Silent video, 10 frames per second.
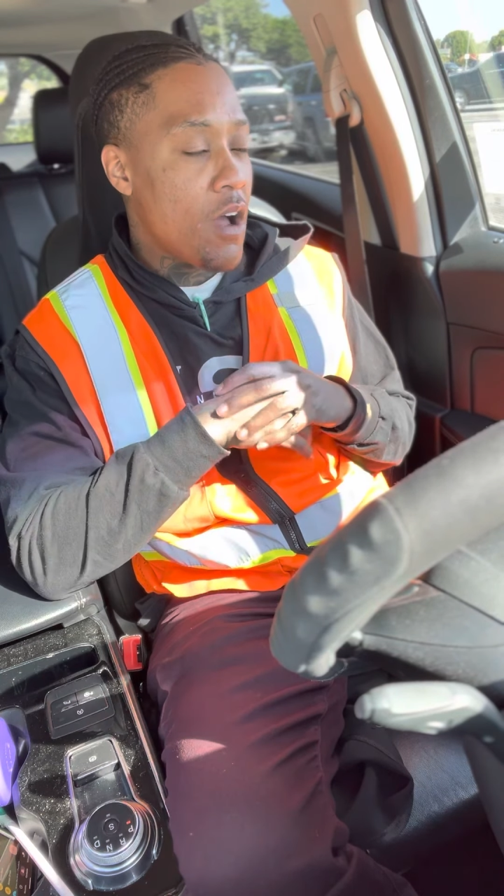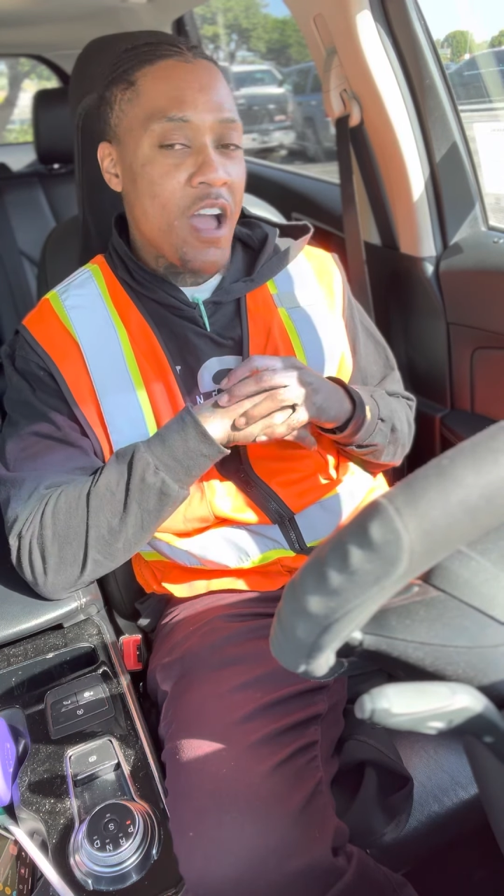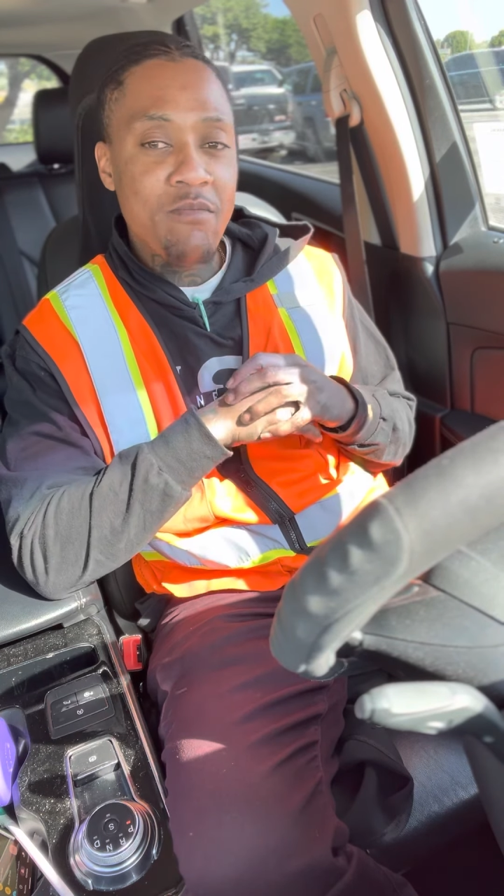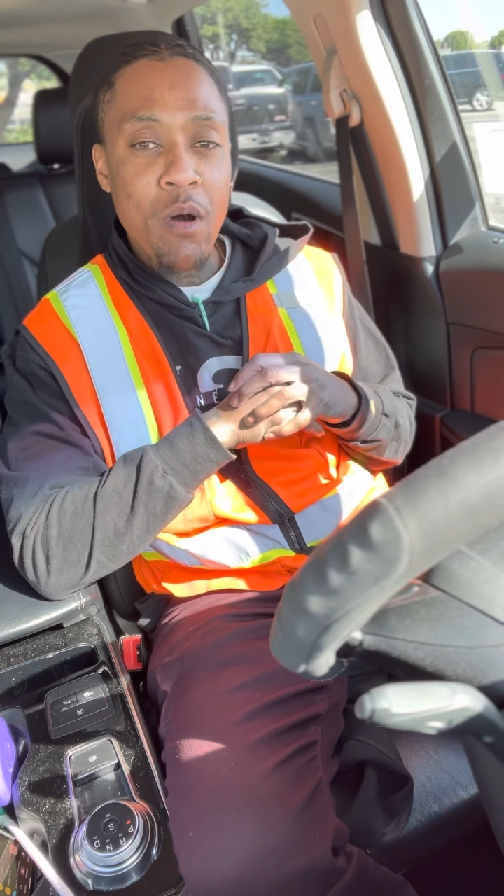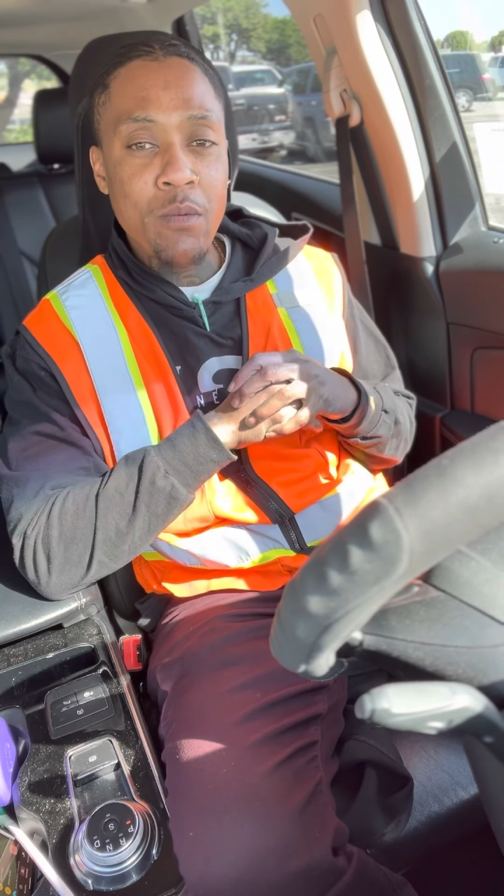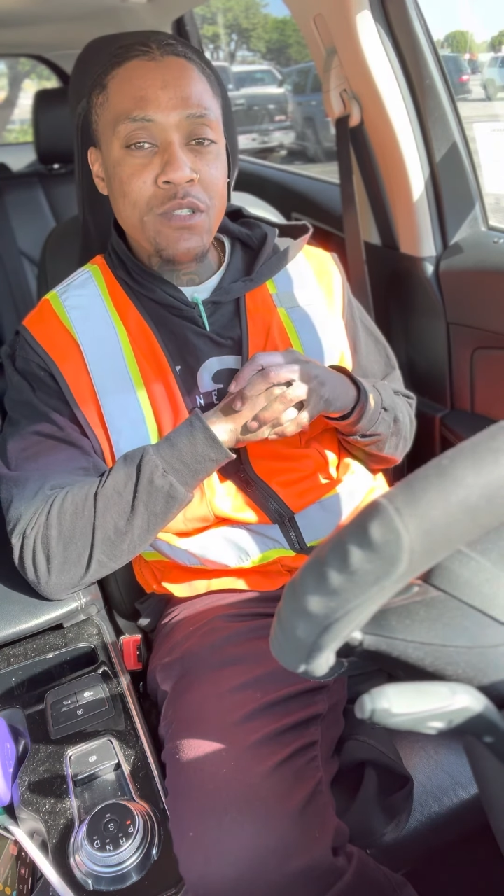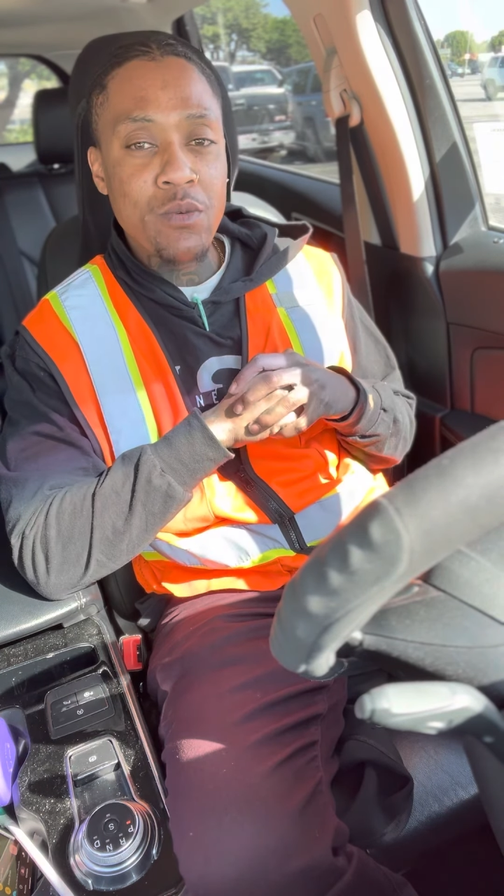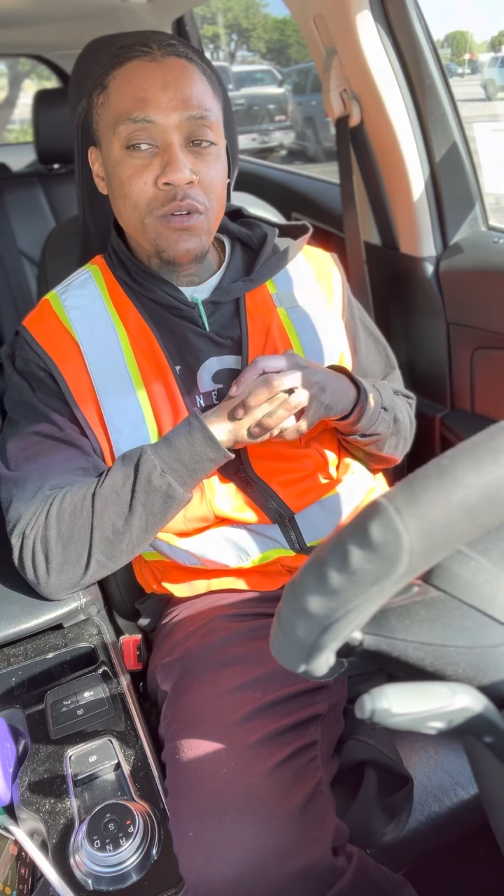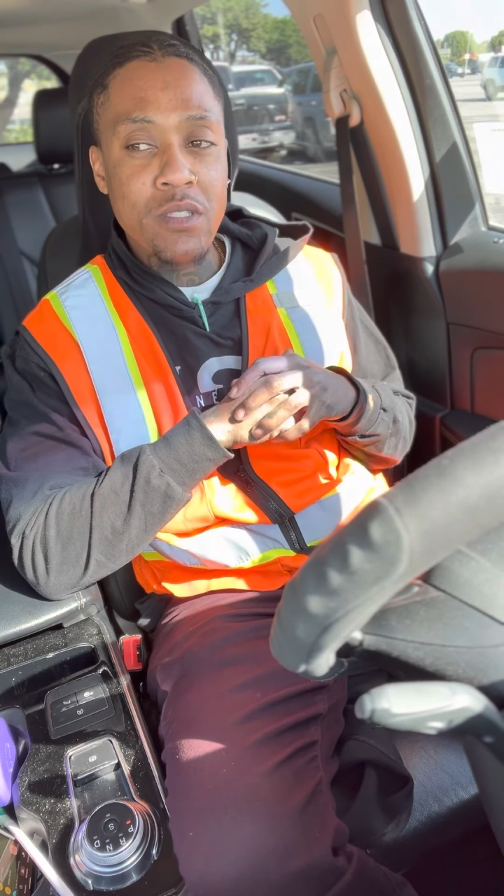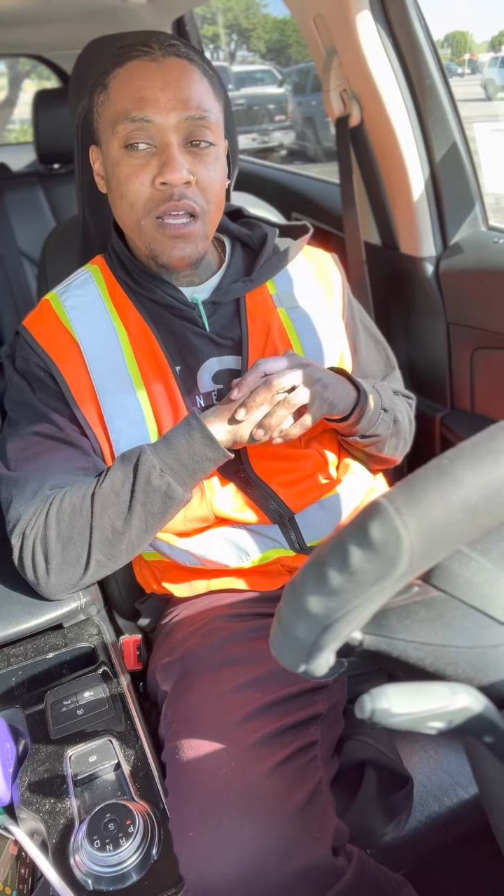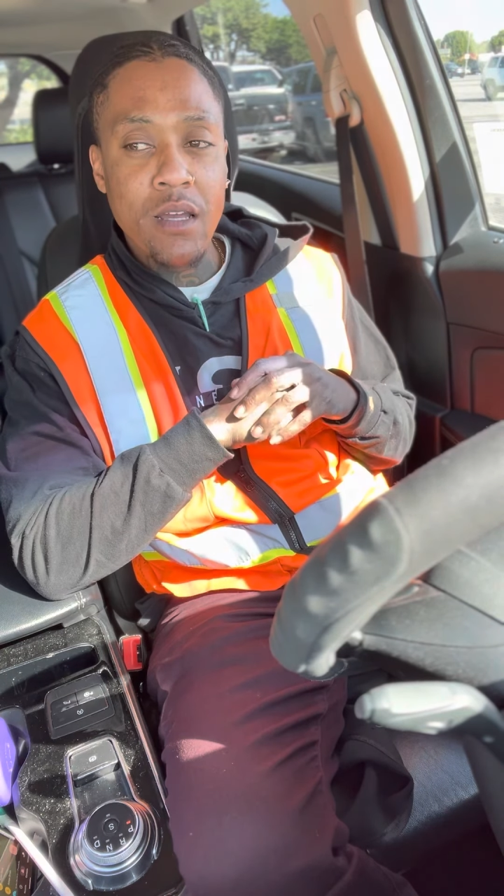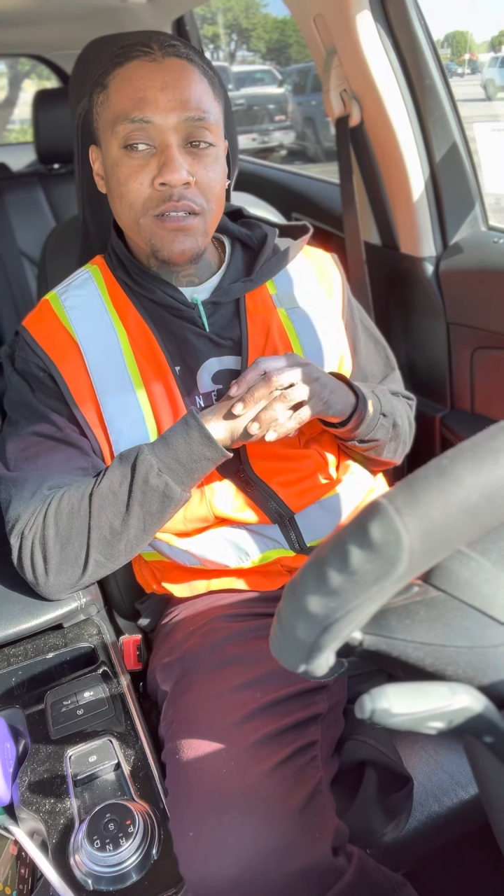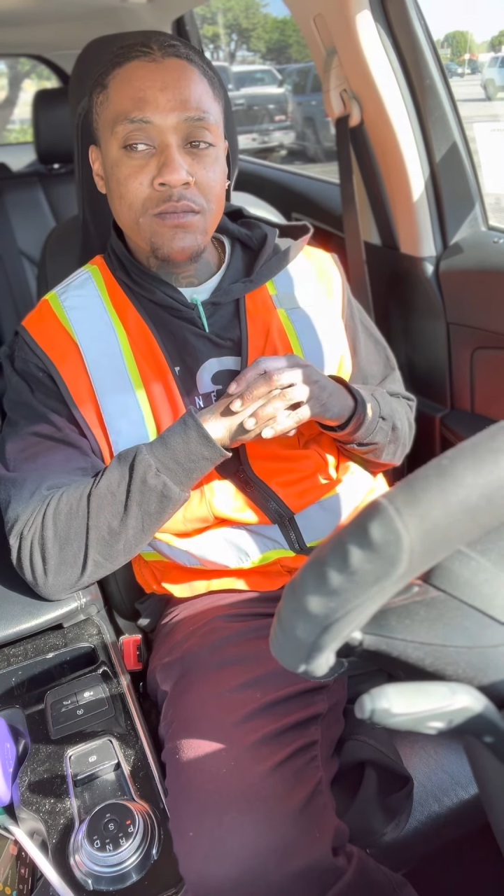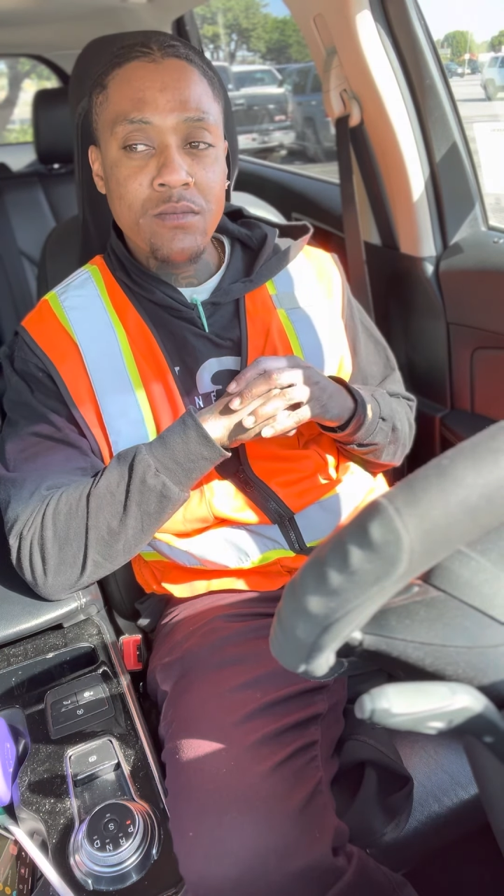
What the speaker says: have moments where it was like,